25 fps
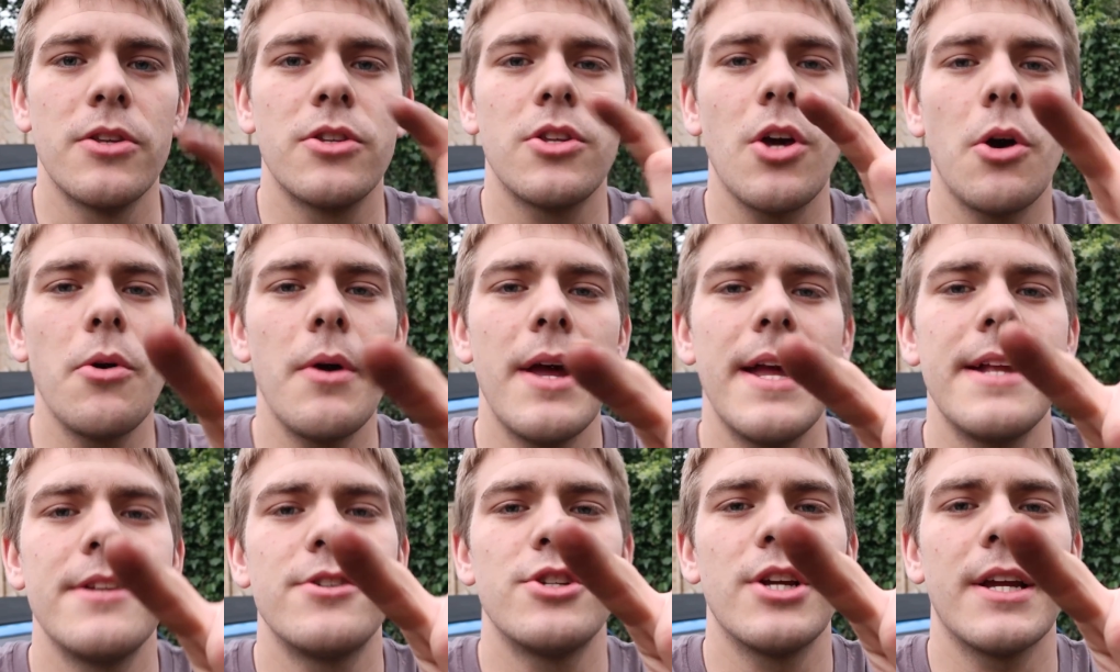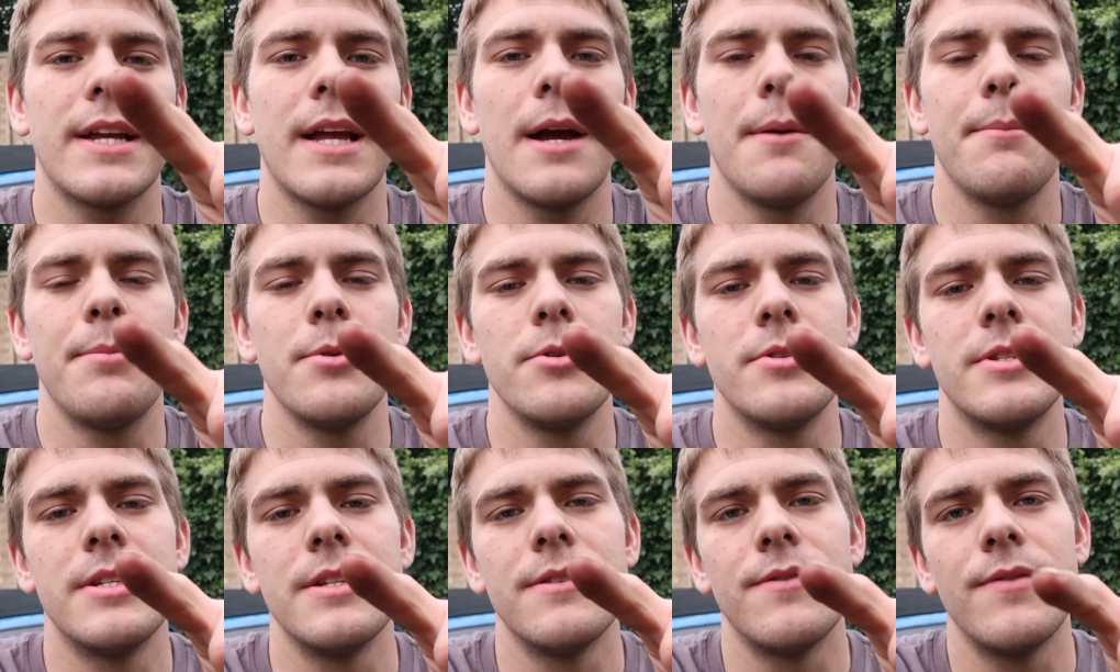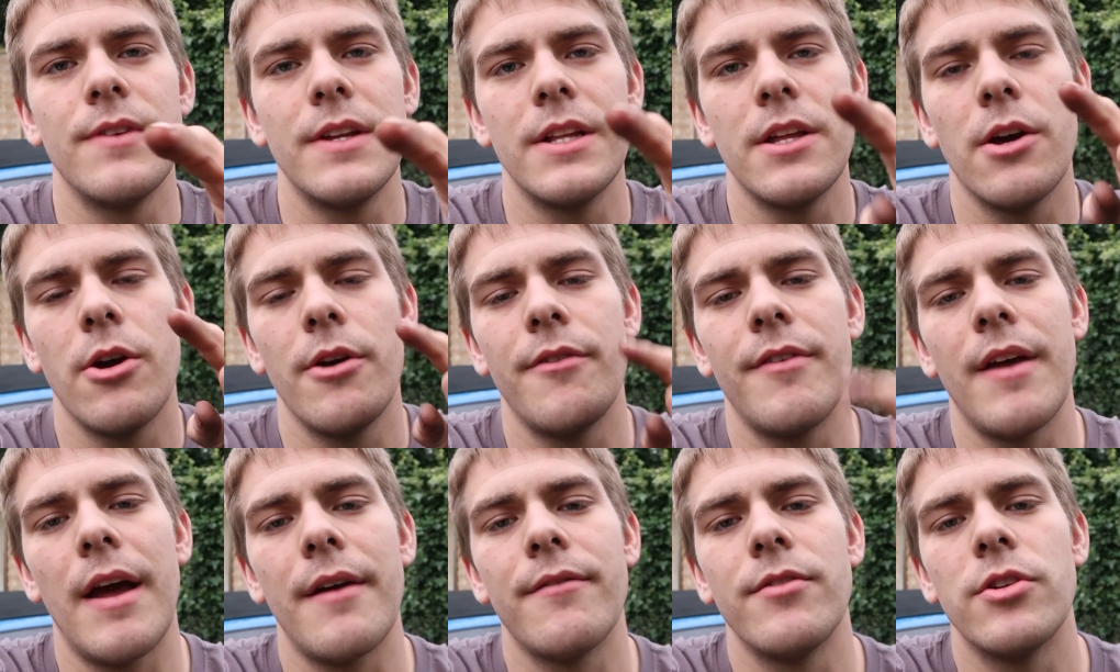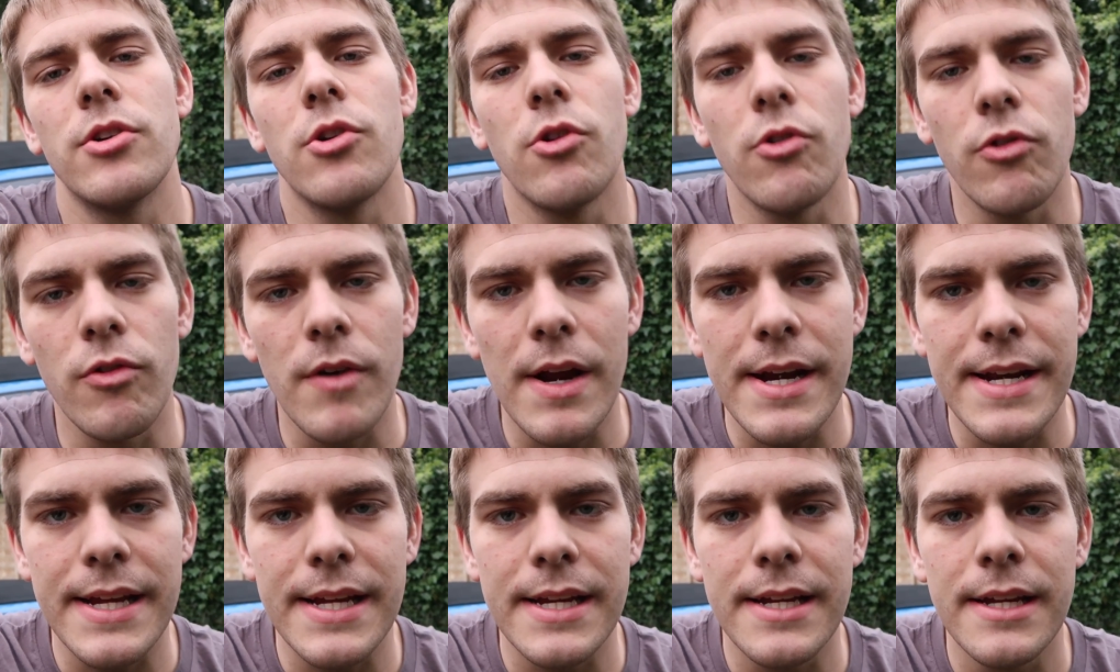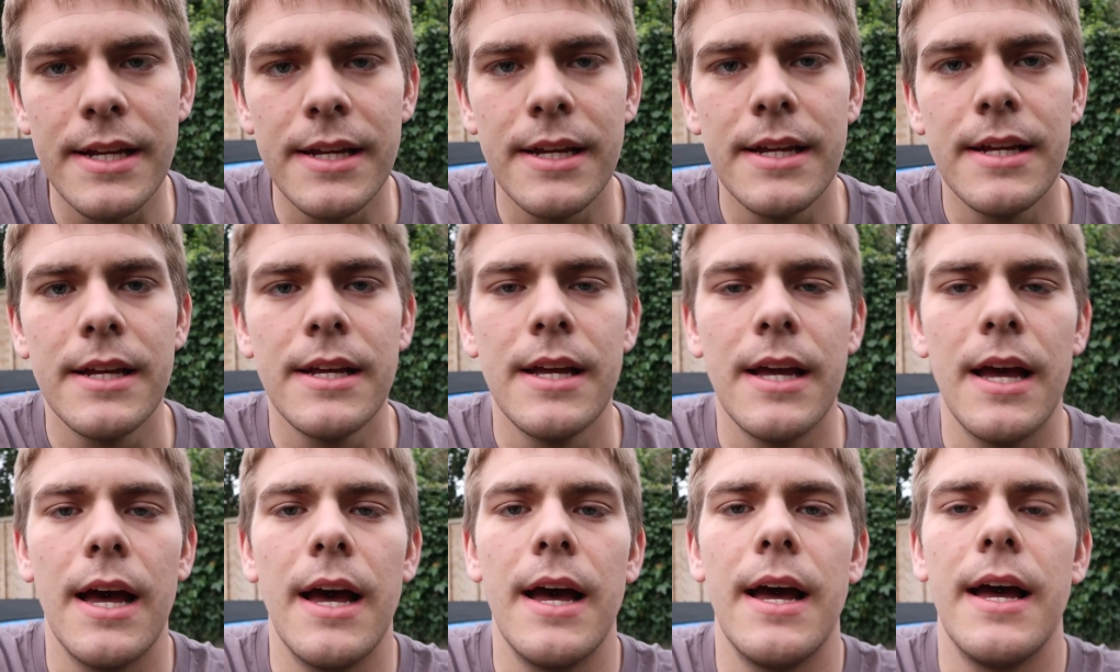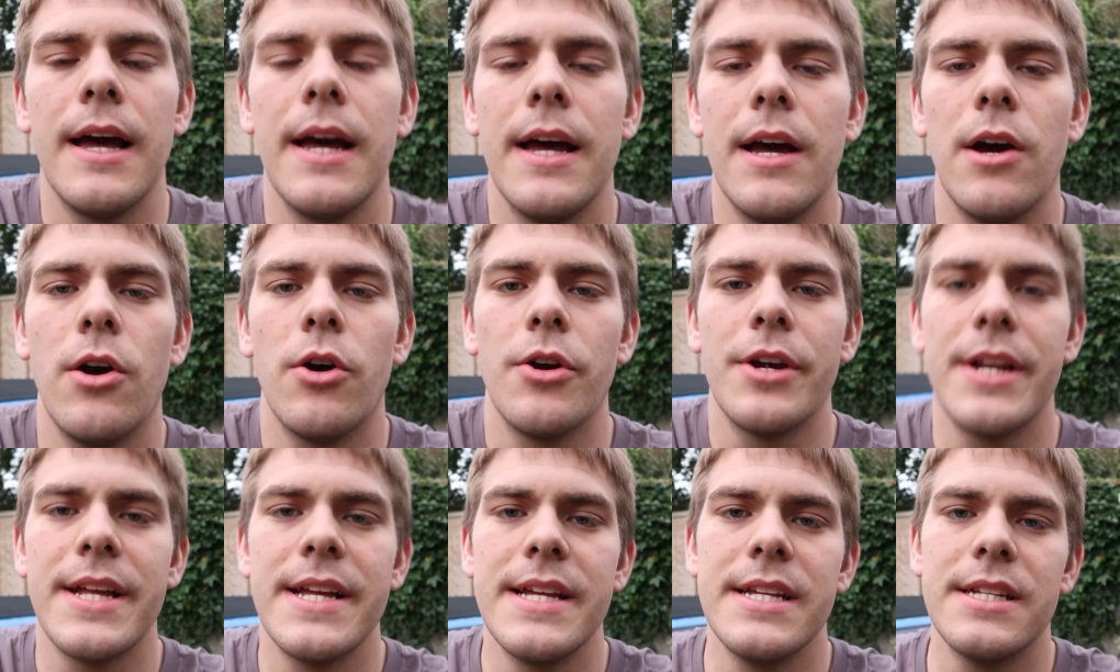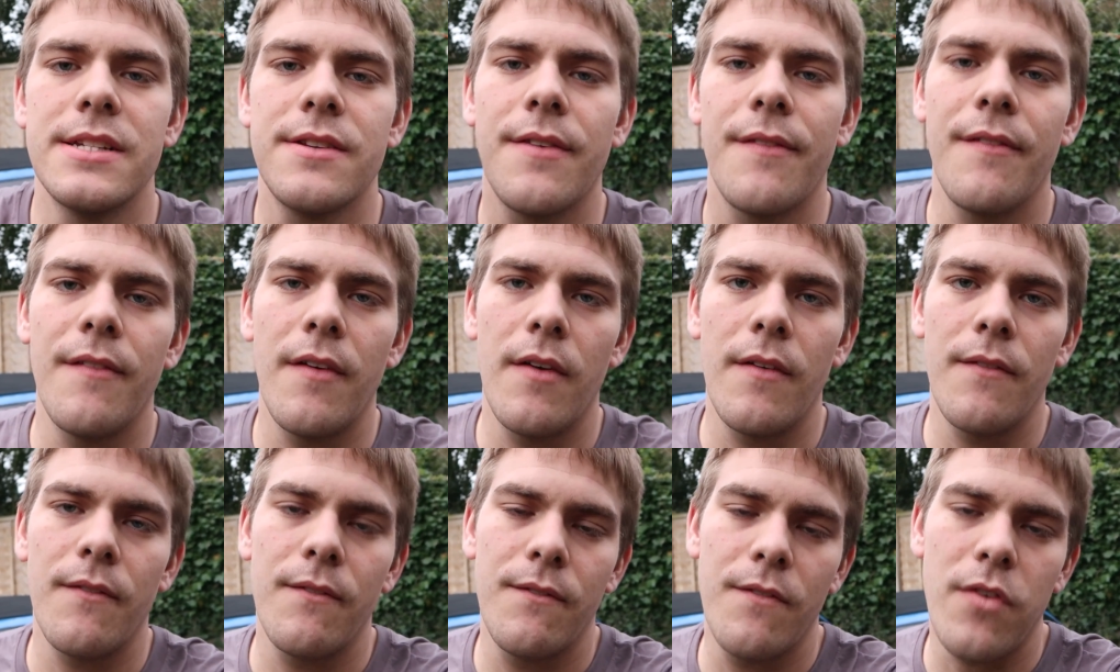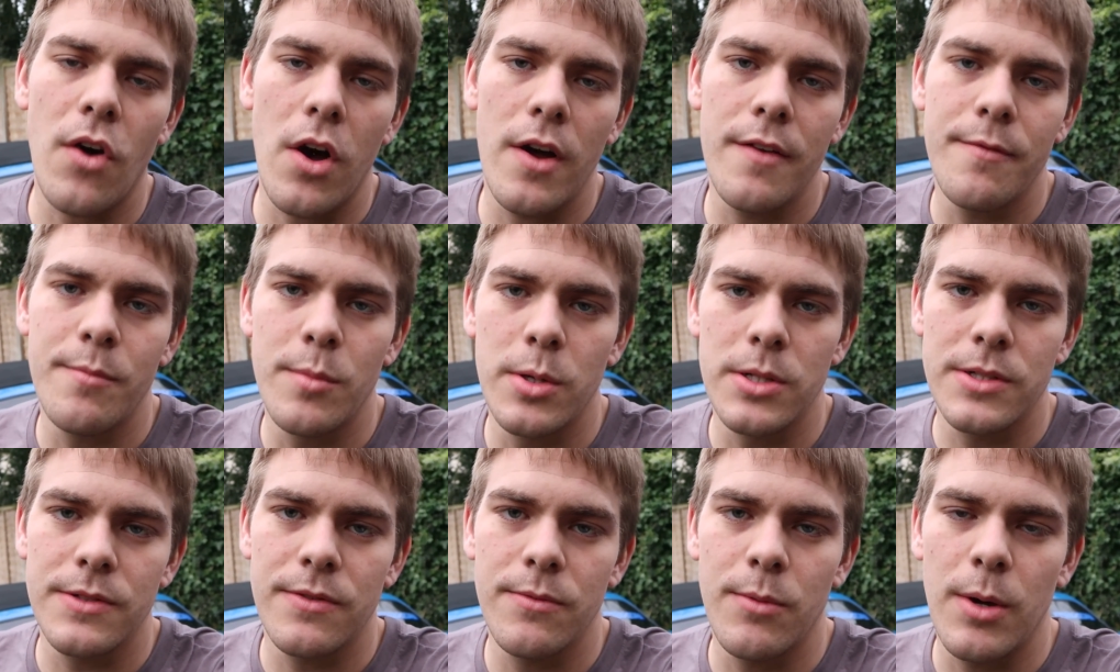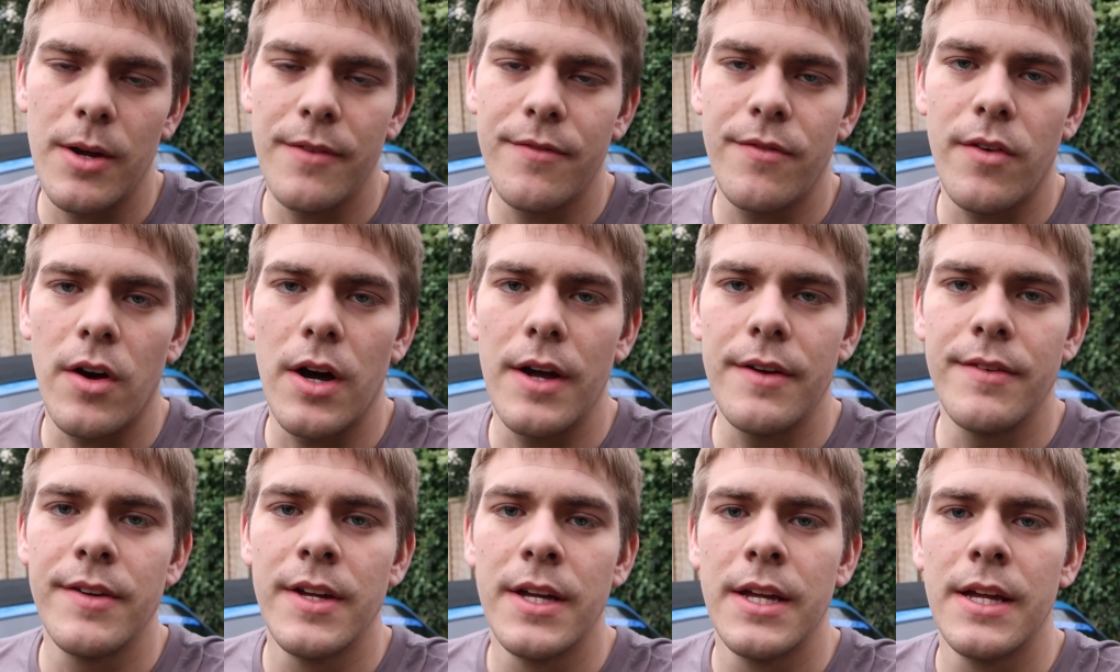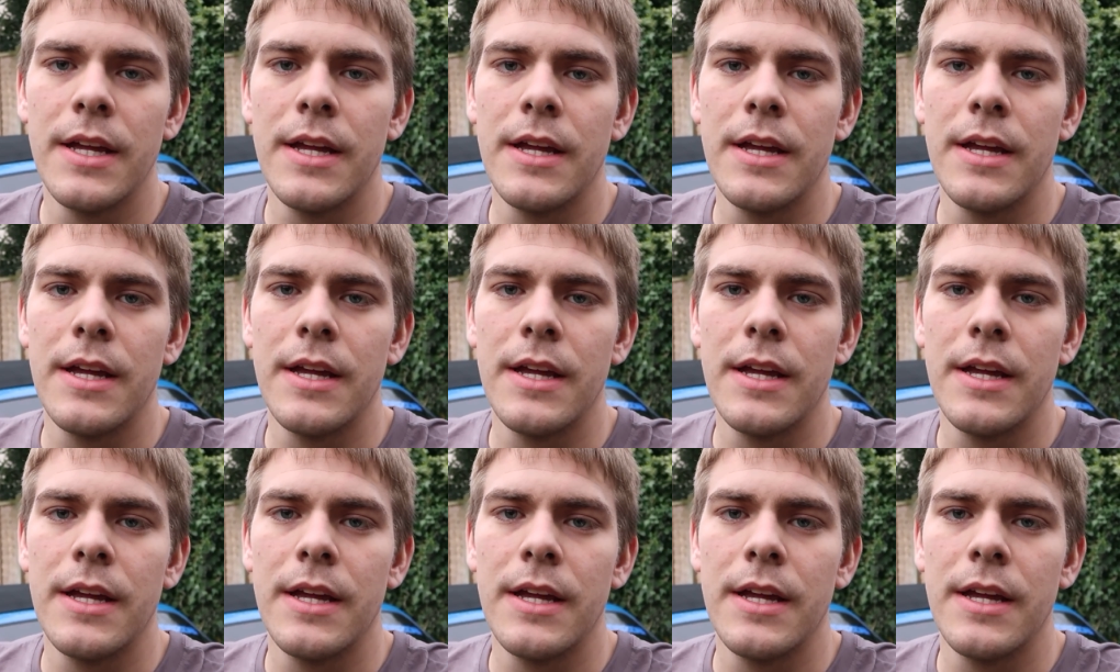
Go ahead, check out Boosted's video if you haven't already, on his 5 mods for my 5.